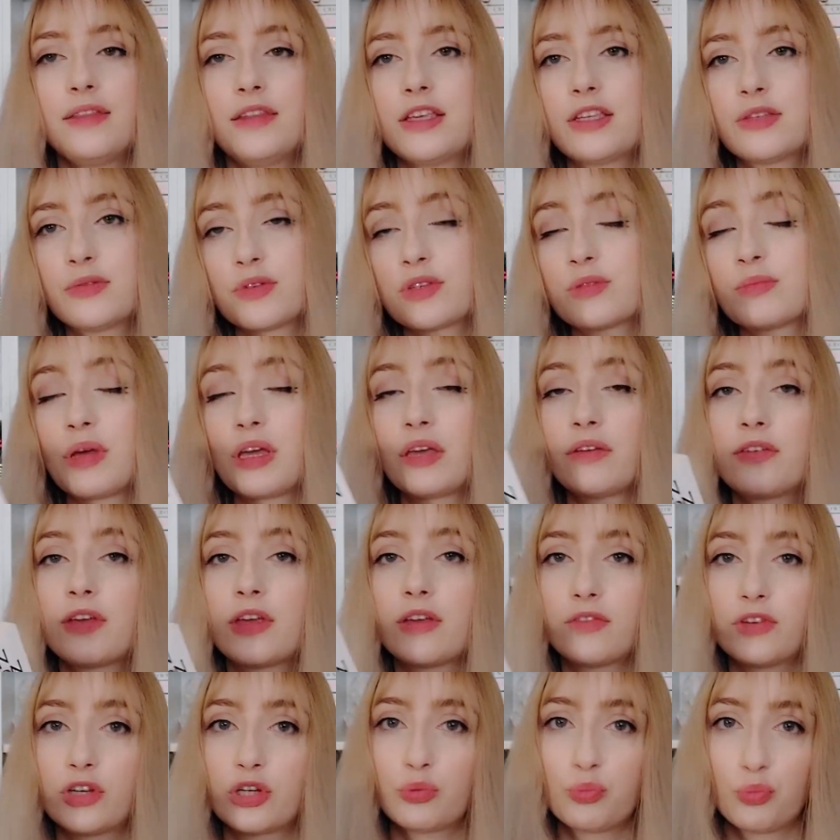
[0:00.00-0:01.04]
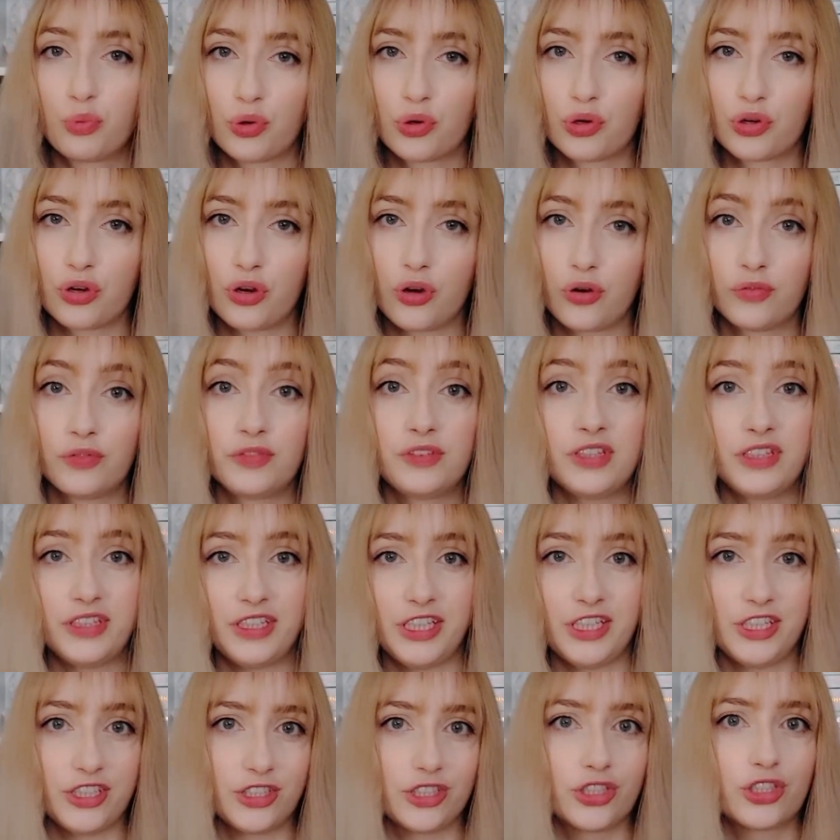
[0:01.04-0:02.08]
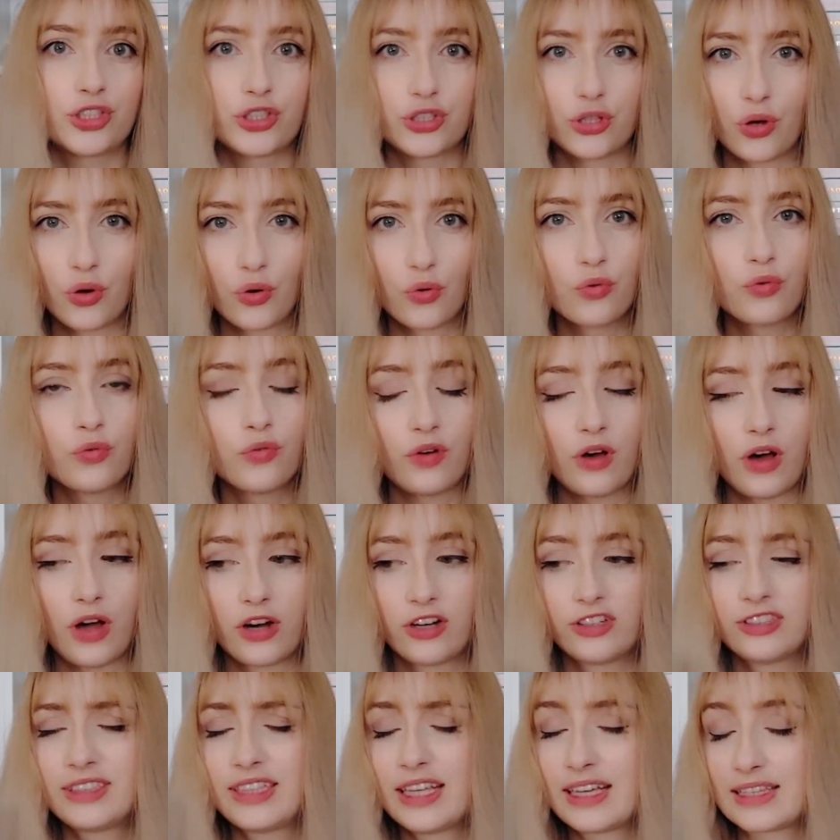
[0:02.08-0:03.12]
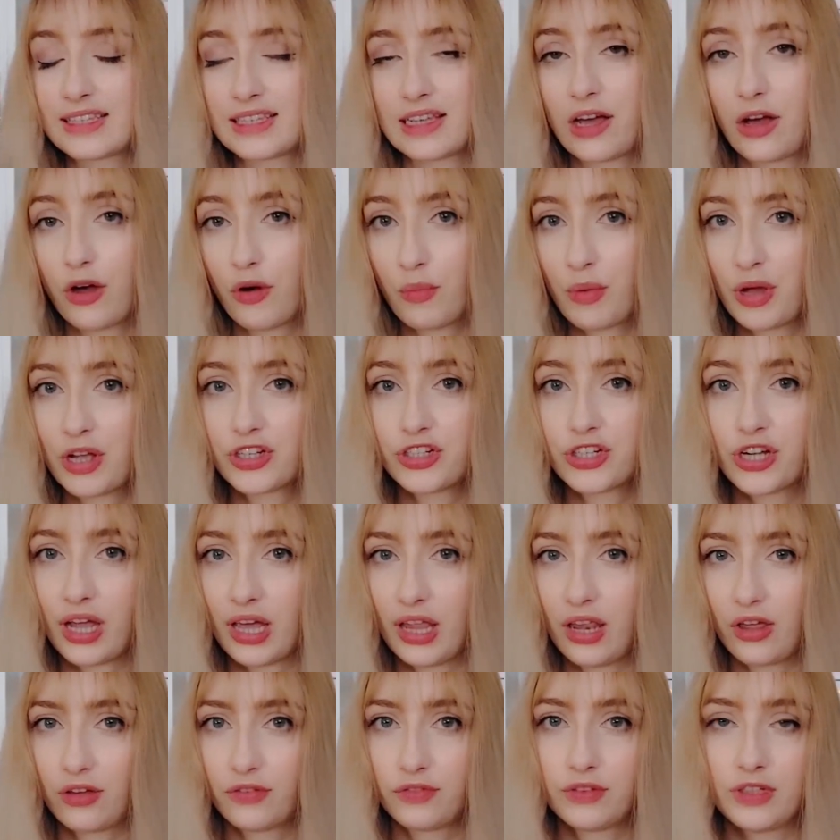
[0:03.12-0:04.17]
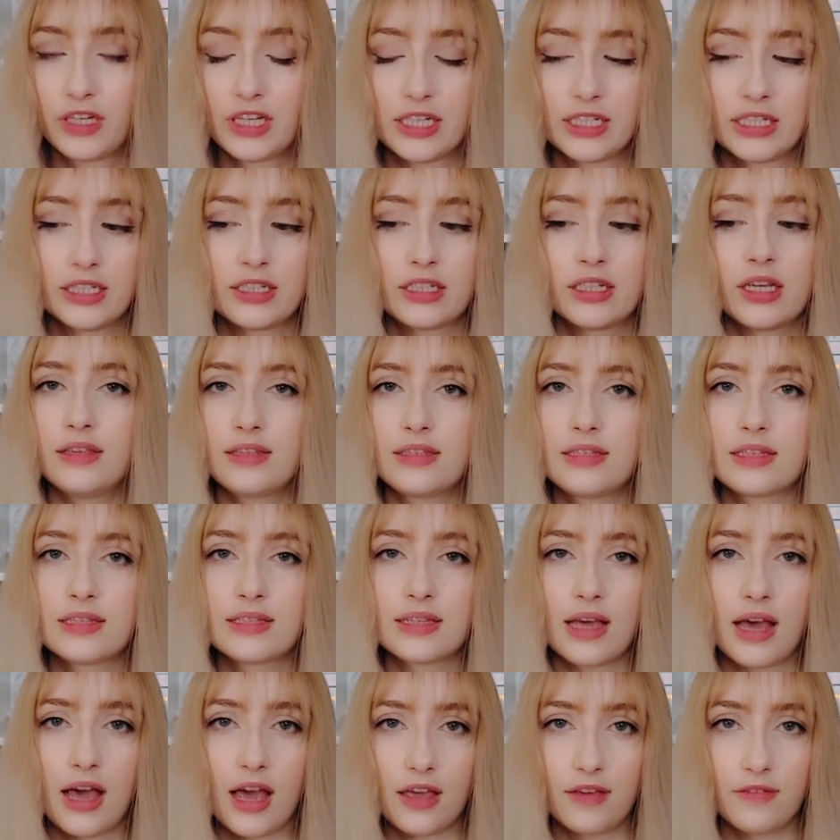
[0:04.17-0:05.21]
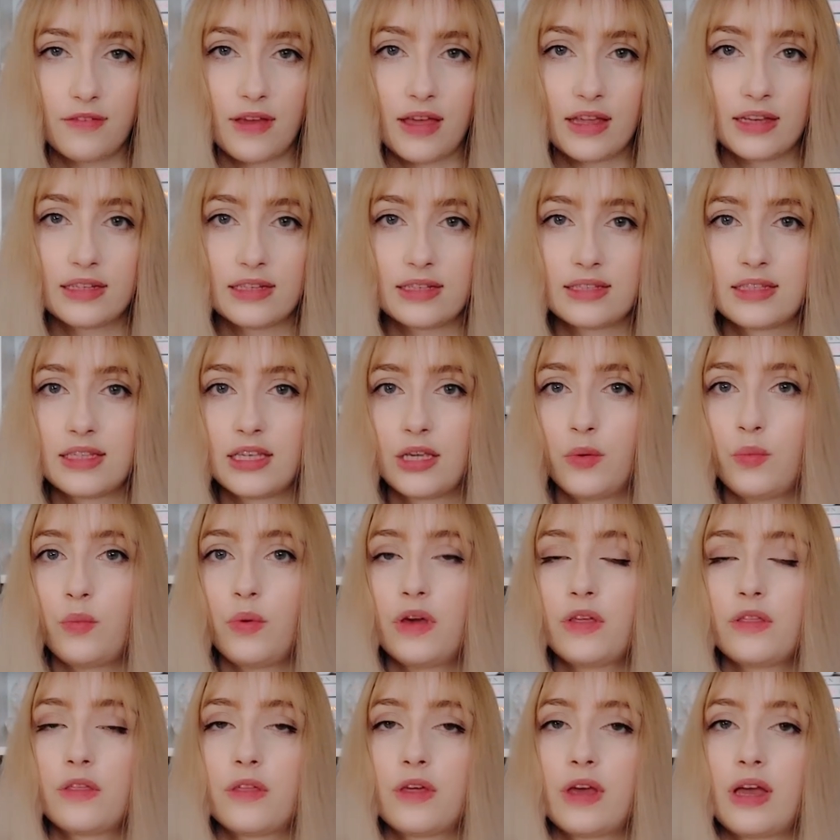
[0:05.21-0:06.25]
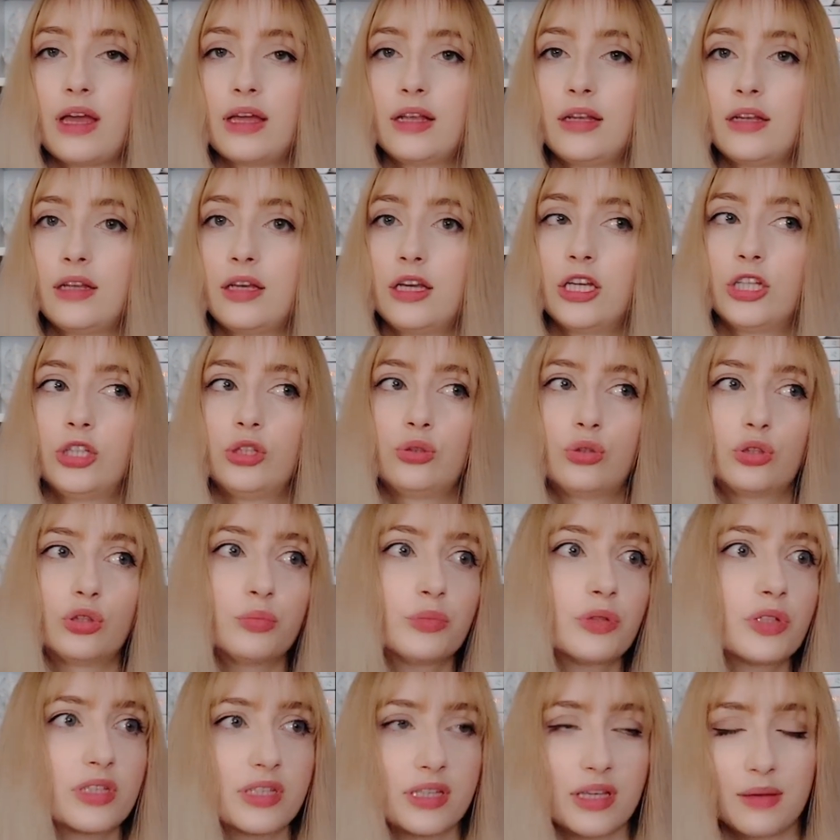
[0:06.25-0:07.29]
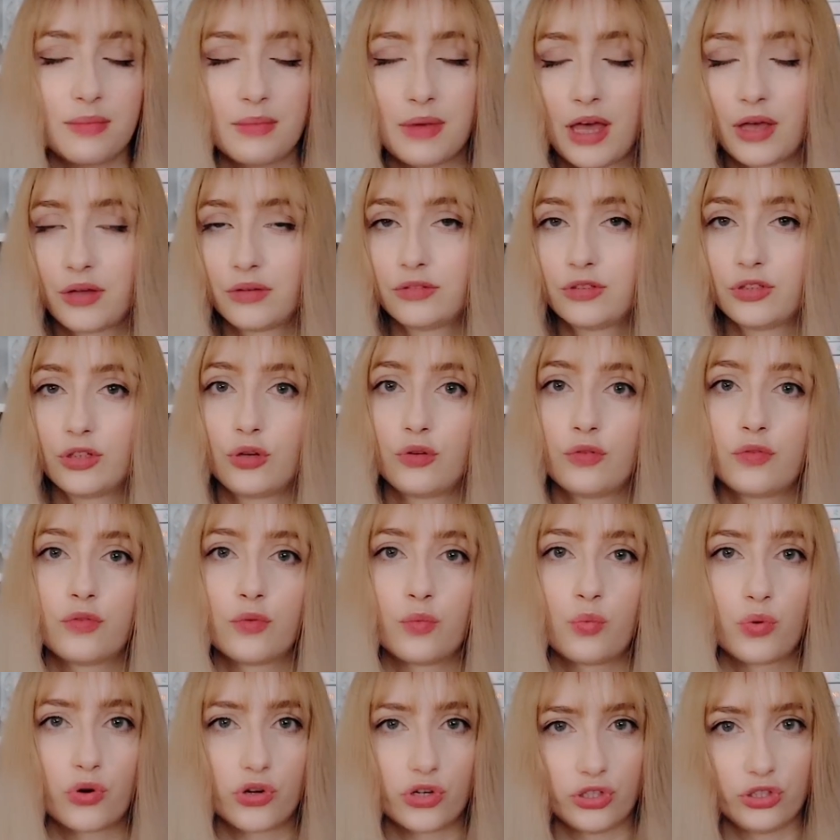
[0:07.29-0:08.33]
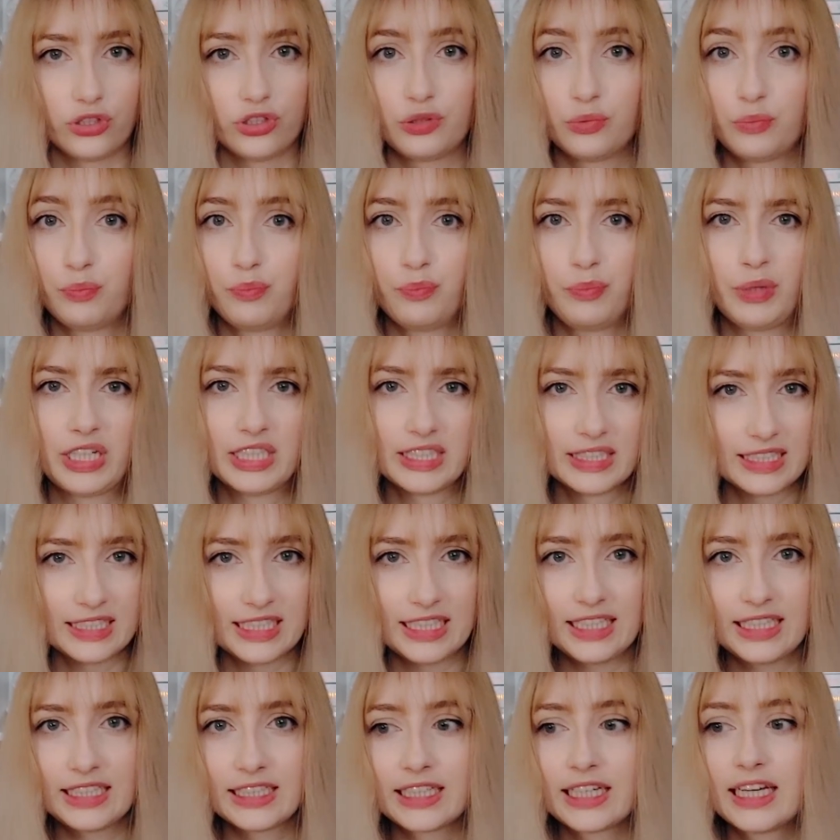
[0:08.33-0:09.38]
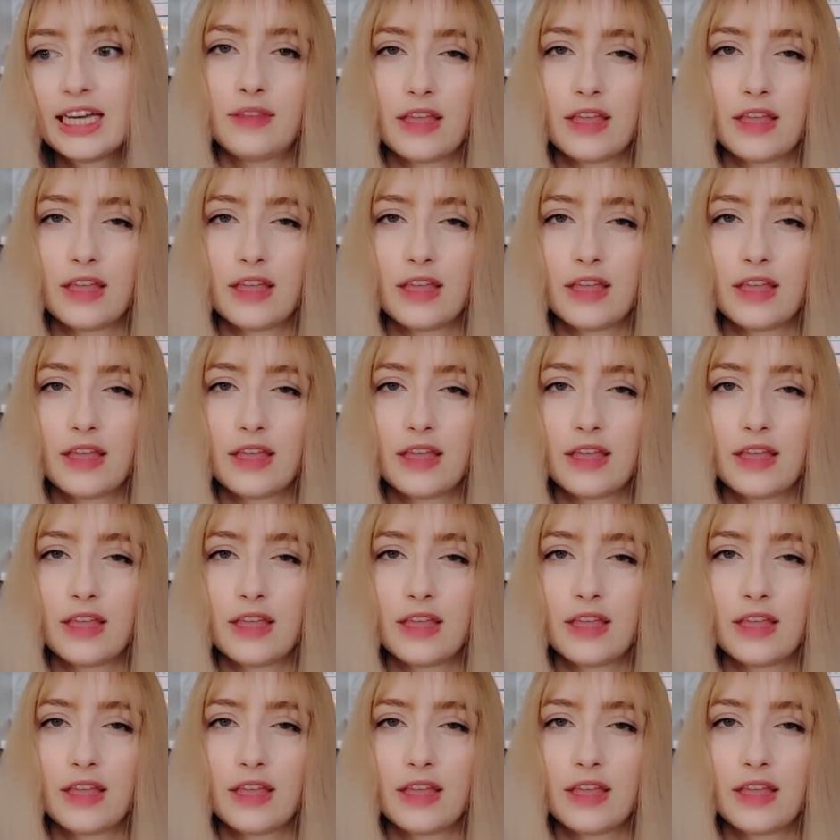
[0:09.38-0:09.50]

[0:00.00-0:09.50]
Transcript: This was my favorite book of the year so far. That's how much I loved it. This is a high fantasy with an enormous amount of world building.